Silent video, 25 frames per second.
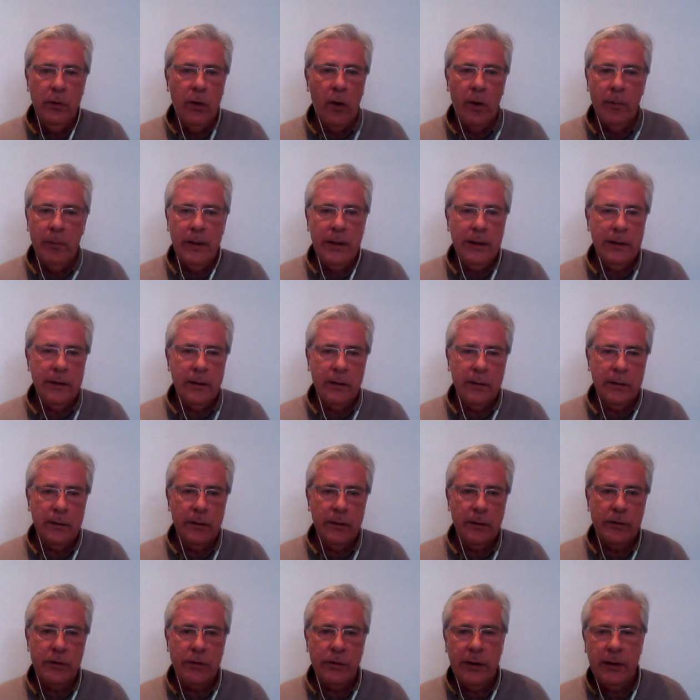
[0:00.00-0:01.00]
Normally,
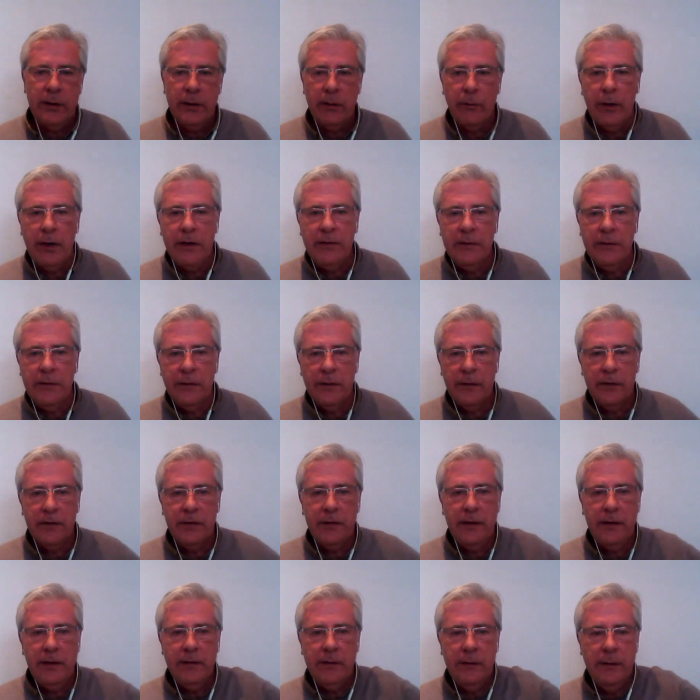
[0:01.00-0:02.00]
they're three of the races of the
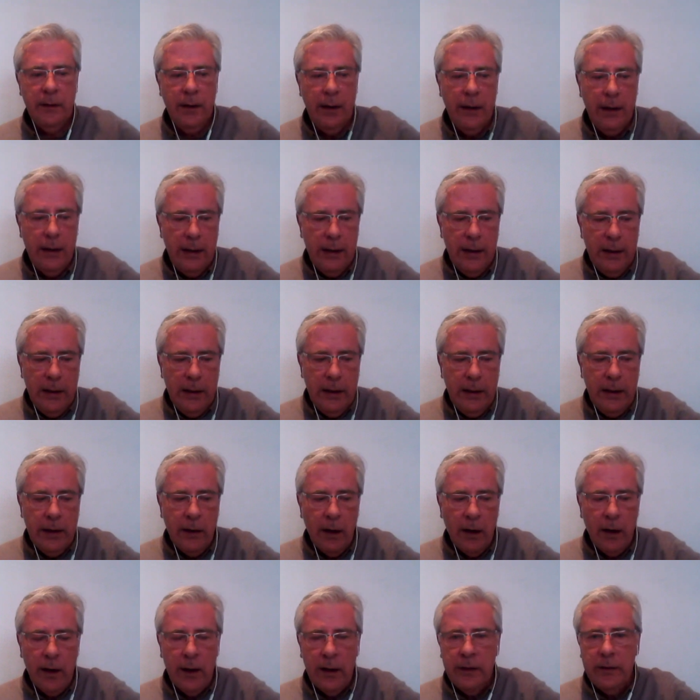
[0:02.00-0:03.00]
season
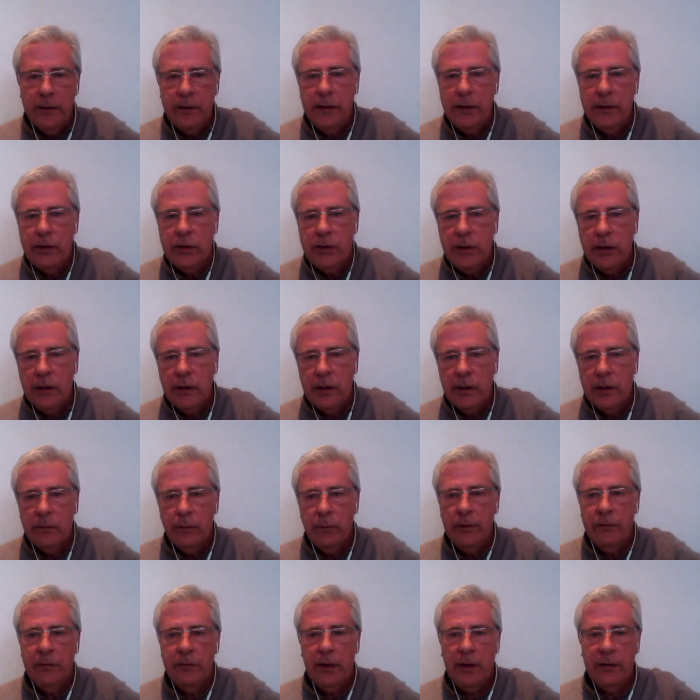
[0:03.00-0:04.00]
in Ireland each
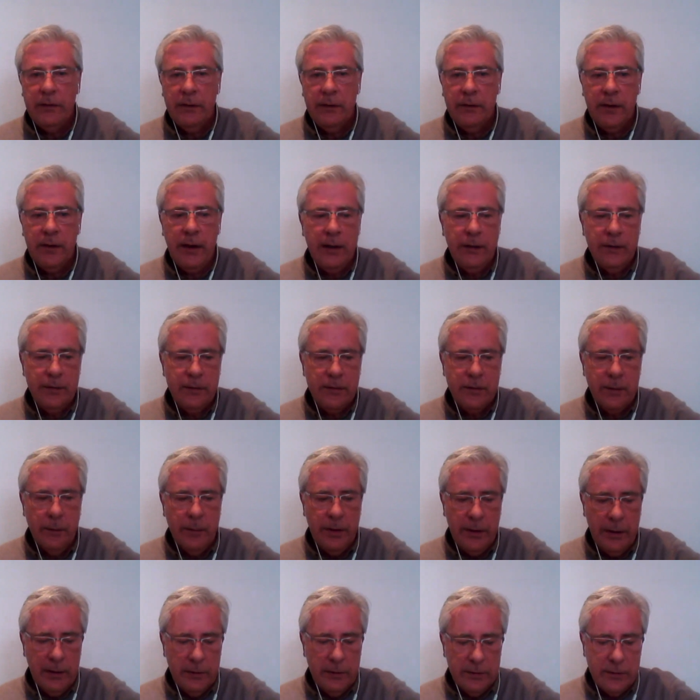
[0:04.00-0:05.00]
year. As you said,
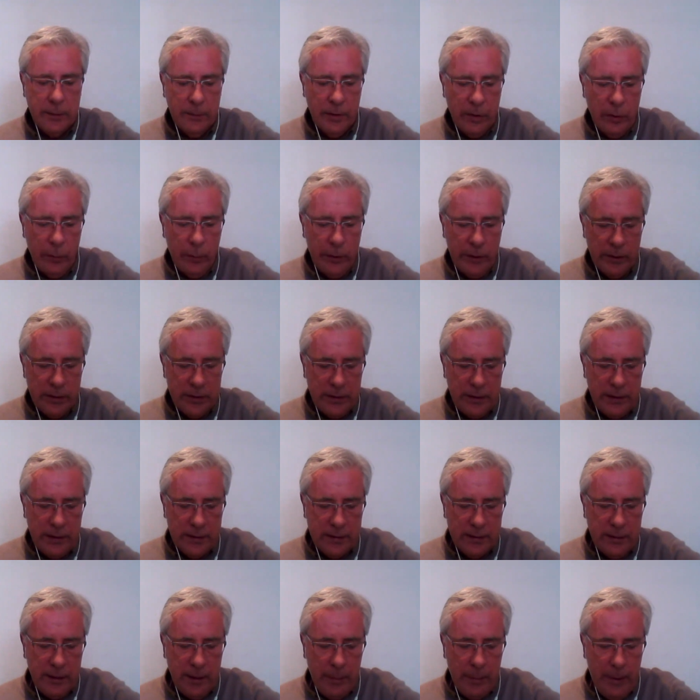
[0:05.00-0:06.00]
some of the winners of
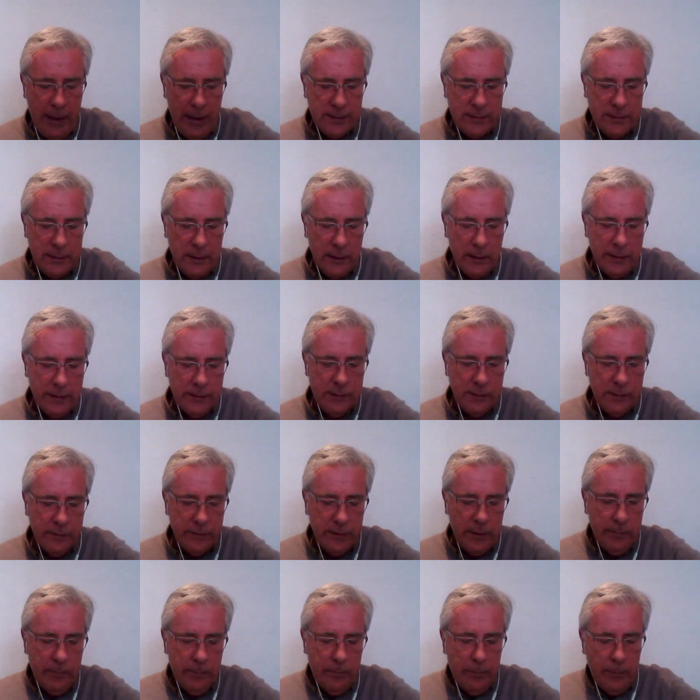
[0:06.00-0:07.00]
this in the past, the likes
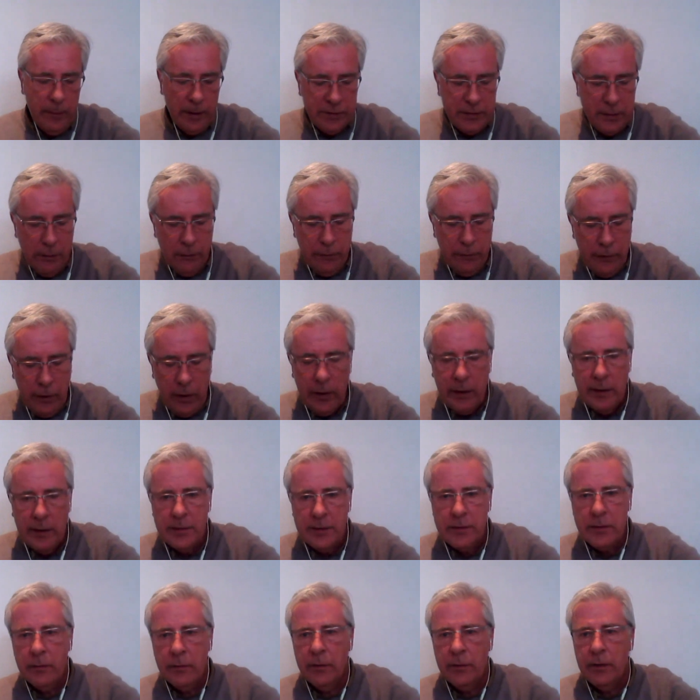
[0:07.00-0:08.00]
of the Moscow
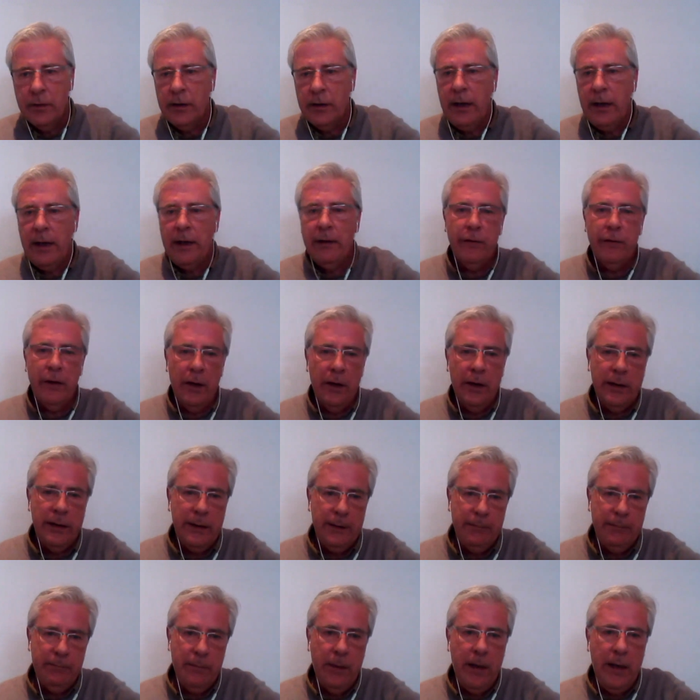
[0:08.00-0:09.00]
Flyers, Hurricane
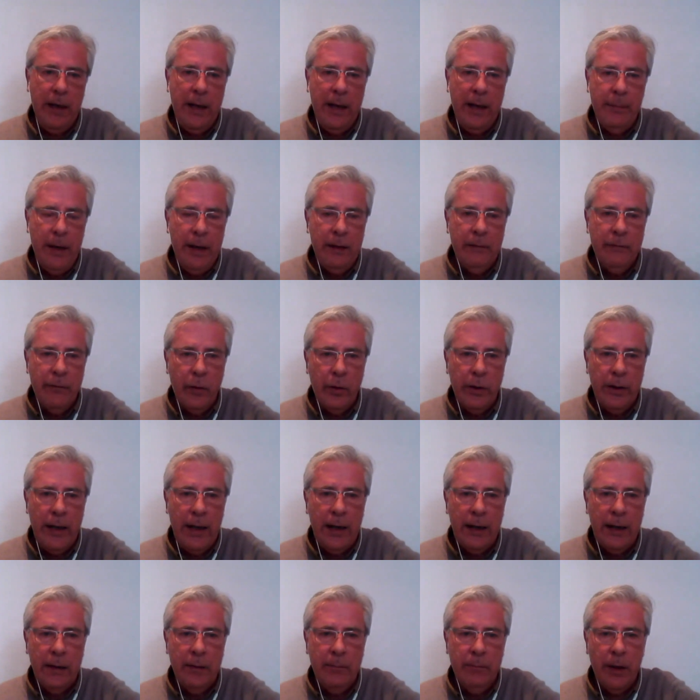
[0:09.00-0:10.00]
Fly,
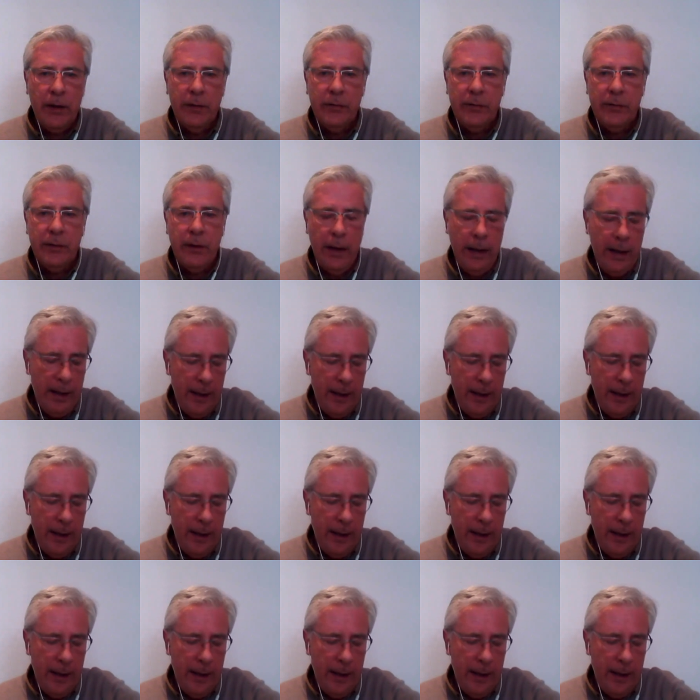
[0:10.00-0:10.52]
Envoy Allen,